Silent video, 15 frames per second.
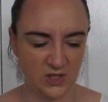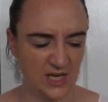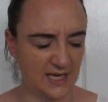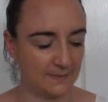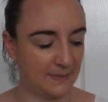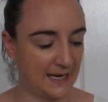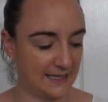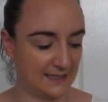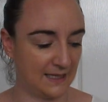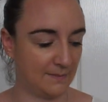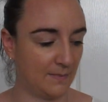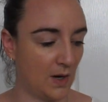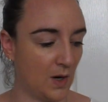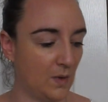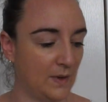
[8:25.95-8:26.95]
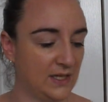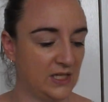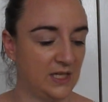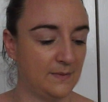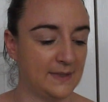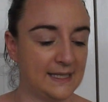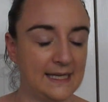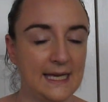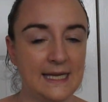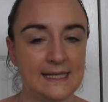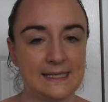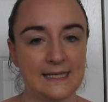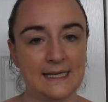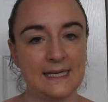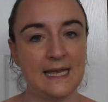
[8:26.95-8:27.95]
She had a plastic bowl when she was a
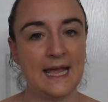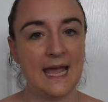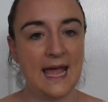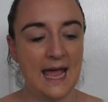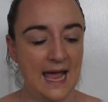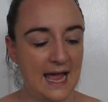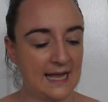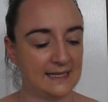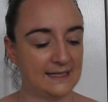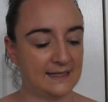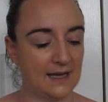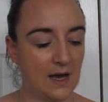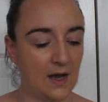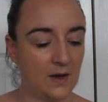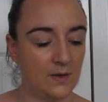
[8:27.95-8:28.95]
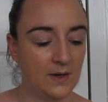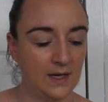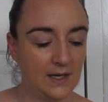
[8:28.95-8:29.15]
kitten, and so